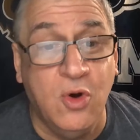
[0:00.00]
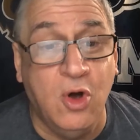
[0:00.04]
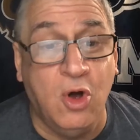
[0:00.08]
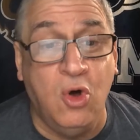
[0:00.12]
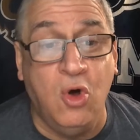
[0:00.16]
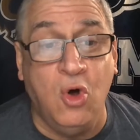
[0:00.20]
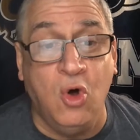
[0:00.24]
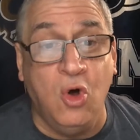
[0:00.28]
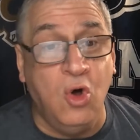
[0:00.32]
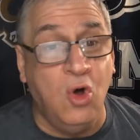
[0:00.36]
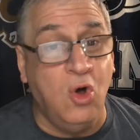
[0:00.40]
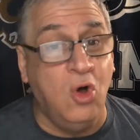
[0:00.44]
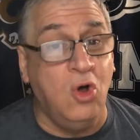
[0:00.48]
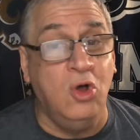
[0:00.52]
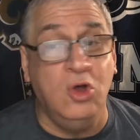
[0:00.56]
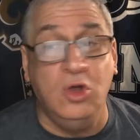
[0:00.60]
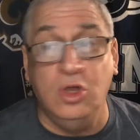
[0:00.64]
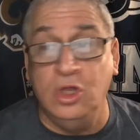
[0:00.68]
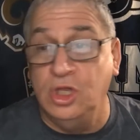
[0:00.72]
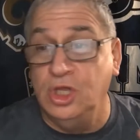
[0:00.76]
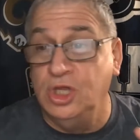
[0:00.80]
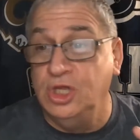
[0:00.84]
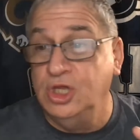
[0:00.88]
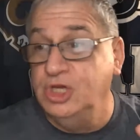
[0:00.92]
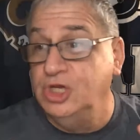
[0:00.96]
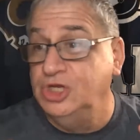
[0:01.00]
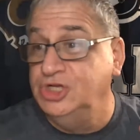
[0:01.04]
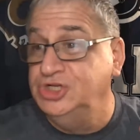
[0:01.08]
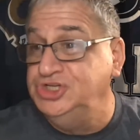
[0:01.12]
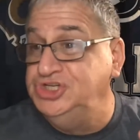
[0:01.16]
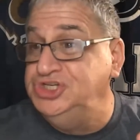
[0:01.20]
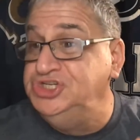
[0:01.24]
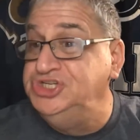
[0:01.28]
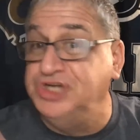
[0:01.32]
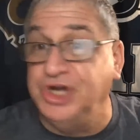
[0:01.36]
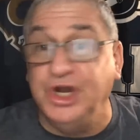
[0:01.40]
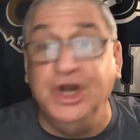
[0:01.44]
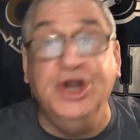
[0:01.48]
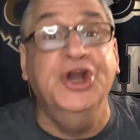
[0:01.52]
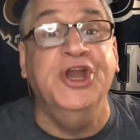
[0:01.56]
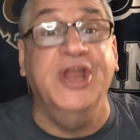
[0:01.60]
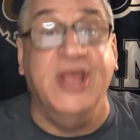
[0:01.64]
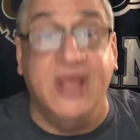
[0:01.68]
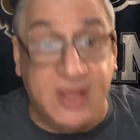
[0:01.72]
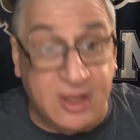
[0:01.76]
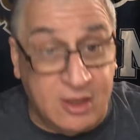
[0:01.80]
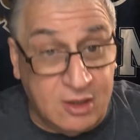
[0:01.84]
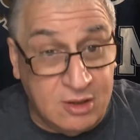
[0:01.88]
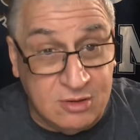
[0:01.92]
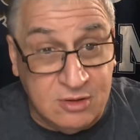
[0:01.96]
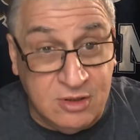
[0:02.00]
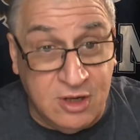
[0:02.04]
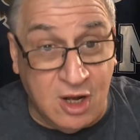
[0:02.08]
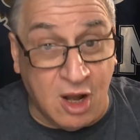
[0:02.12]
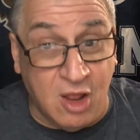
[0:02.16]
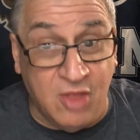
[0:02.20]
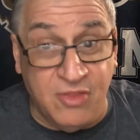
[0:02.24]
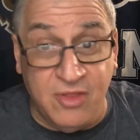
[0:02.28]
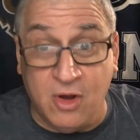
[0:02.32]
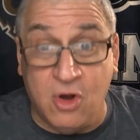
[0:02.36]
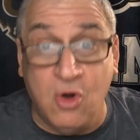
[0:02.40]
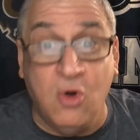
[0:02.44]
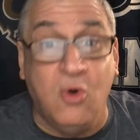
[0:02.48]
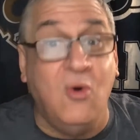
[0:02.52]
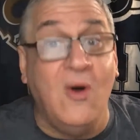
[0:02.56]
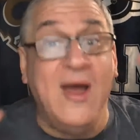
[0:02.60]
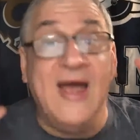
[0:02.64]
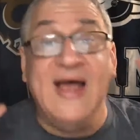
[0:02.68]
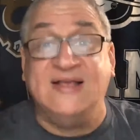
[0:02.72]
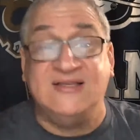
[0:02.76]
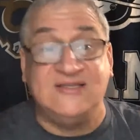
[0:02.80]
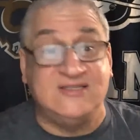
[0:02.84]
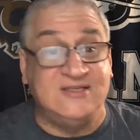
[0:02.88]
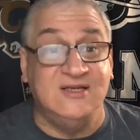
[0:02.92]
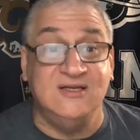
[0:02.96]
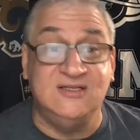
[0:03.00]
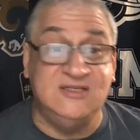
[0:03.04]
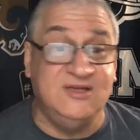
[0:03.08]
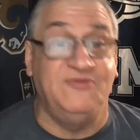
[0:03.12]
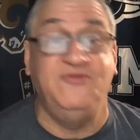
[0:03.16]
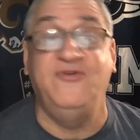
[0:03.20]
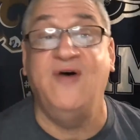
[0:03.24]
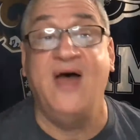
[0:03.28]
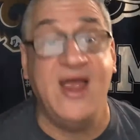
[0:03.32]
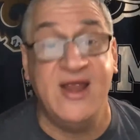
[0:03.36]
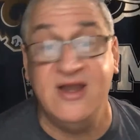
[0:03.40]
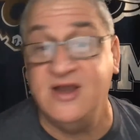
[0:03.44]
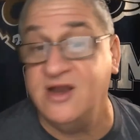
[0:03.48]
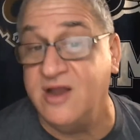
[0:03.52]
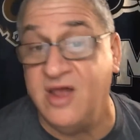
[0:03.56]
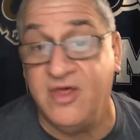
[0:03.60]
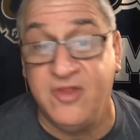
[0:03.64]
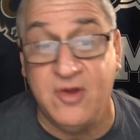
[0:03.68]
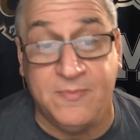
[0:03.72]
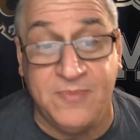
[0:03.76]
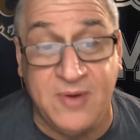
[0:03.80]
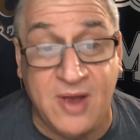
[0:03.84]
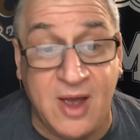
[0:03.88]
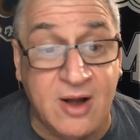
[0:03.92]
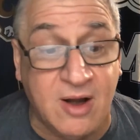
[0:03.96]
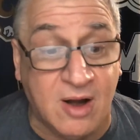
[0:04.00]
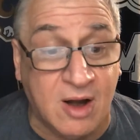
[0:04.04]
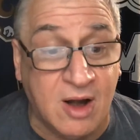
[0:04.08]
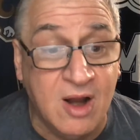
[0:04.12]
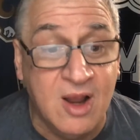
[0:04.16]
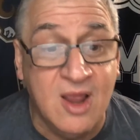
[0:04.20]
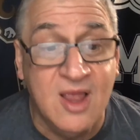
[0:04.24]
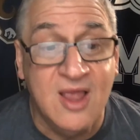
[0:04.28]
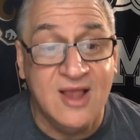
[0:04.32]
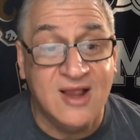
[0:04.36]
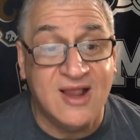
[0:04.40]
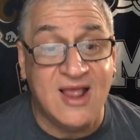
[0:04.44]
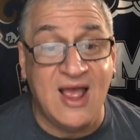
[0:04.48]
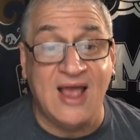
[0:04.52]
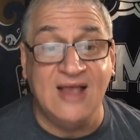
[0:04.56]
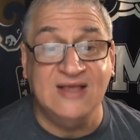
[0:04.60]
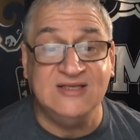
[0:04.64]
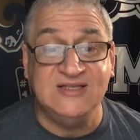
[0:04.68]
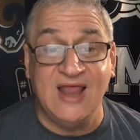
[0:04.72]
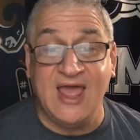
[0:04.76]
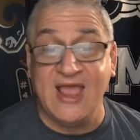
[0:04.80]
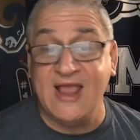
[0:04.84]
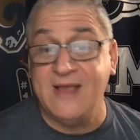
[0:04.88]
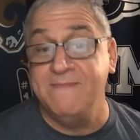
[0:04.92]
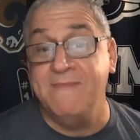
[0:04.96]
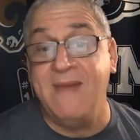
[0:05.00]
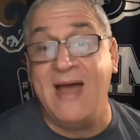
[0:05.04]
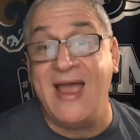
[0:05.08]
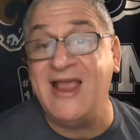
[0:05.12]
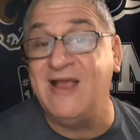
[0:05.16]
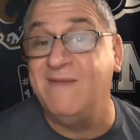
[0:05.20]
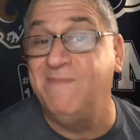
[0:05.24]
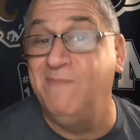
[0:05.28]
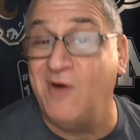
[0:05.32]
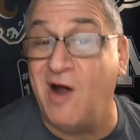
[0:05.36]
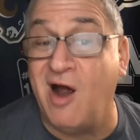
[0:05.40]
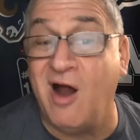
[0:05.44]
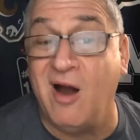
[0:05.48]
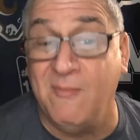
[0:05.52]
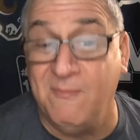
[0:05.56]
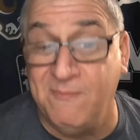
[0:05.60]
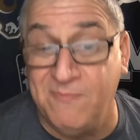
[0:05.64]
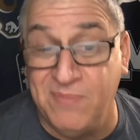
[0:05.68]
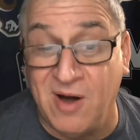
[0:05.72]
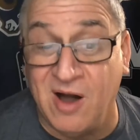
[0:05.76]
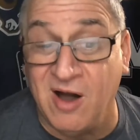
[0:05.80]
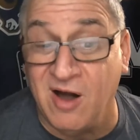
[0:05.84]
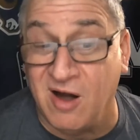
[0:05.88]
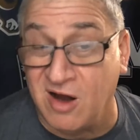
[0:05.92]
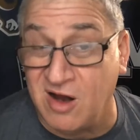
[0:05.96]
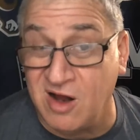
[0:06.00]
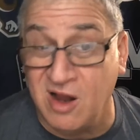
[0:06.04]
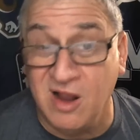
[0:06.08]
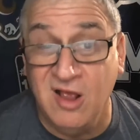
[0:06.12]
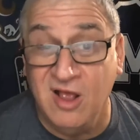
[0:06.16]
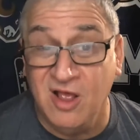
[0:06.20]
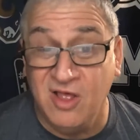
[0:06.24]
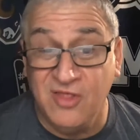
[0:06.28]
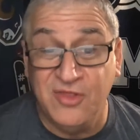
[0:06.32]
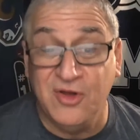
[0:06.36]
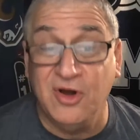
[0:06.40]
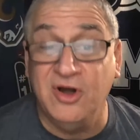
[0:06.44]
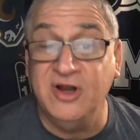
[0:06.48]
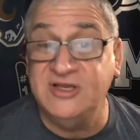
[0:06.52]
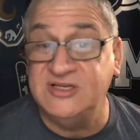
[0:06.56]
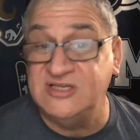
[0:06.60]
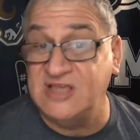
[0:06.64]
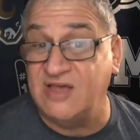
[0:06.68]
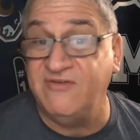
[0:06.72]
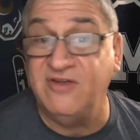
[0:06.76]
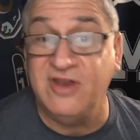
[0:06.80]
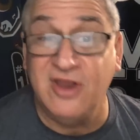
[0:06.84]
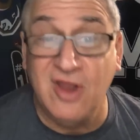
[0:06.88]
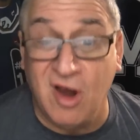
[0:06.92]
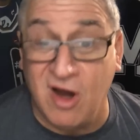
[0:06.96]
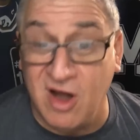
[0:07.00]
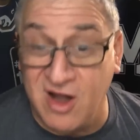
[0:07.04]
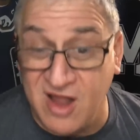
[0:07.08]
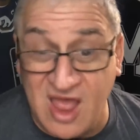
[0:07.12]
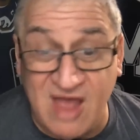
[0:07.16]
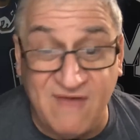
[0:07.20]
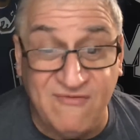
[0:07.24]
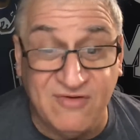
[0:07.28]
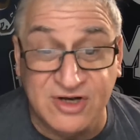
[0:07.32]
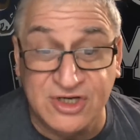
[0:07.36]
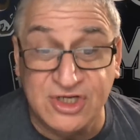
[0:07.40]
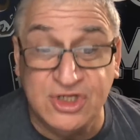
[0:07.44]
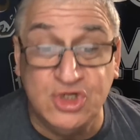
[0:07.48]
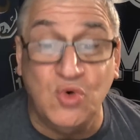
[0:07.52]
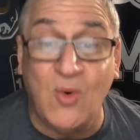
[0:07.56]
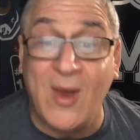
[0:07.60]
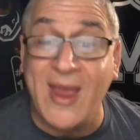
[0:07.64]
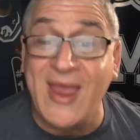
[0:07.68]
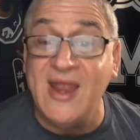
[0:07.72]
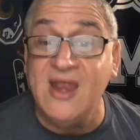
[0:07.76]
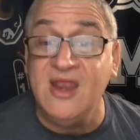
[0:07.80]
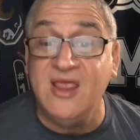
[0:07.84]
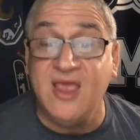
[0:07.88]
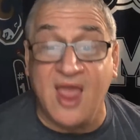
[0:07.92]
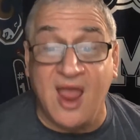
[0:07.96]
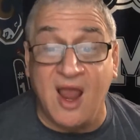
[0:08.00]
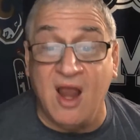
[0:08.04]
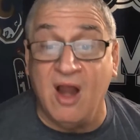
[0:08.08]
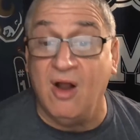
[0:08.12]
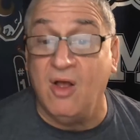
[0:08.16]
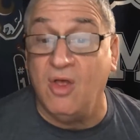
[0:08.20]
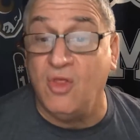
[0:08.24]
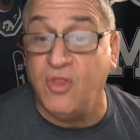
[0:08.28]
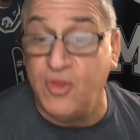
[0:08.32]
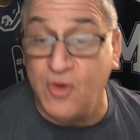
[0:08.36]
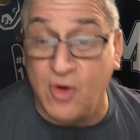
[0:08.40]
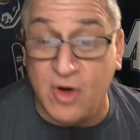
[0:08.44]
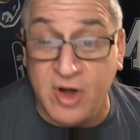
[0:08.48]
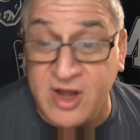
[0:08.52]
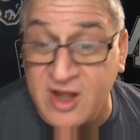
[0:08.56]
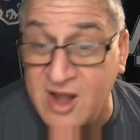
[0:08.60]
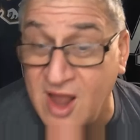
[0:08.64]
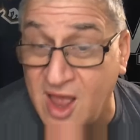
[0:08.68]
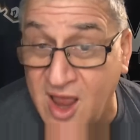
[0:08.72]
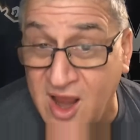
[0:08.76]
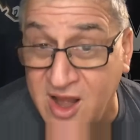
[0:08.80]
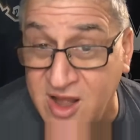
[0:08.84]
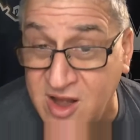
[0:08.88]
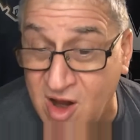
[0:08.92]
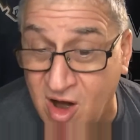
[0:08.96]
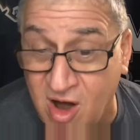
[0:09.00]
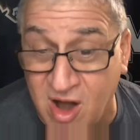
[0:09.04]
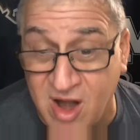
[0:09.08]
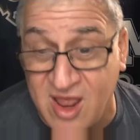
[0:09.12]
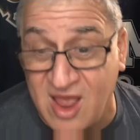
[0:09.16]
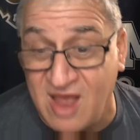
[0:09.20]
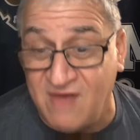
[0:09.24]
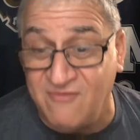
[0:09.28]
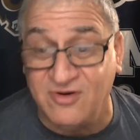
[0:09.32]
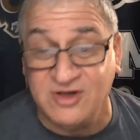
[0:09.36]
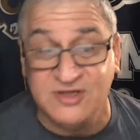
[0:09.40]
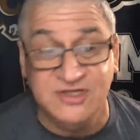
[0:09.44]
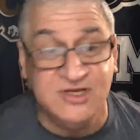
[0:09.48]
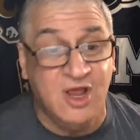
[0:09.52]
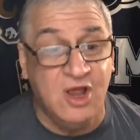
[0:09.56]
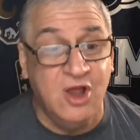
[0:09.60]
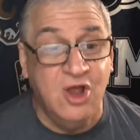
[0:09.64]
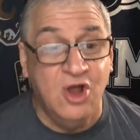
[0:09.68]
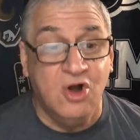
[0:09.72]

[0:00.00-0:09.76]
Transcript: a whole journey, the quest to find another punter. Guys like Mike Burke, 37-yard average. Dwayne Carroll, 39-yard average.